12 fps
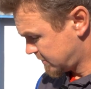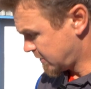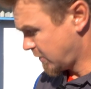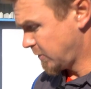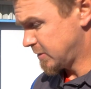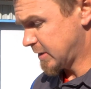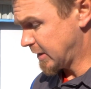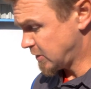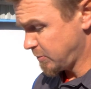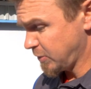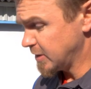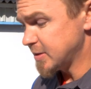So it's
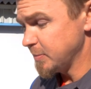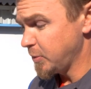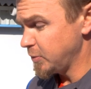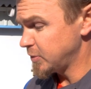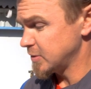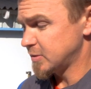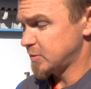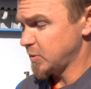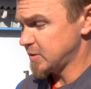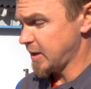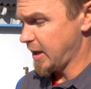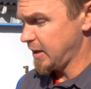actually pretty simple. Just
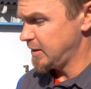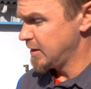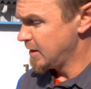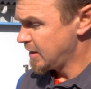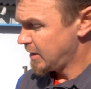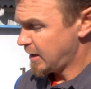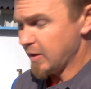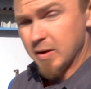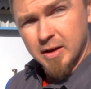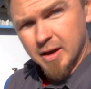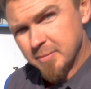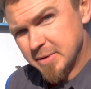twist the head, and then
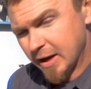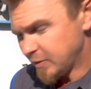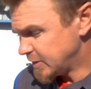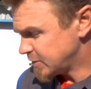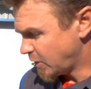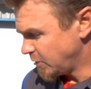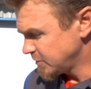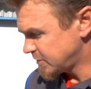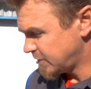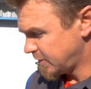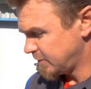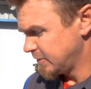it comes out these
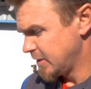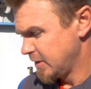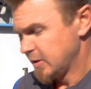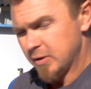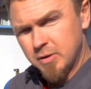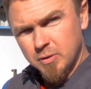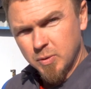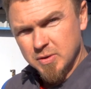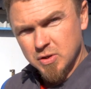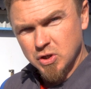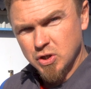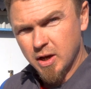holes, and then
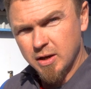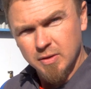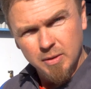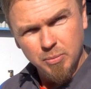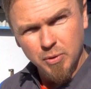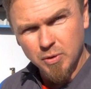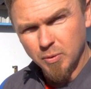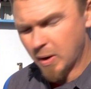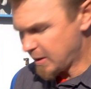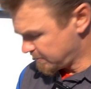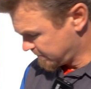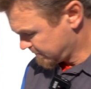twist it shut, and then put it away.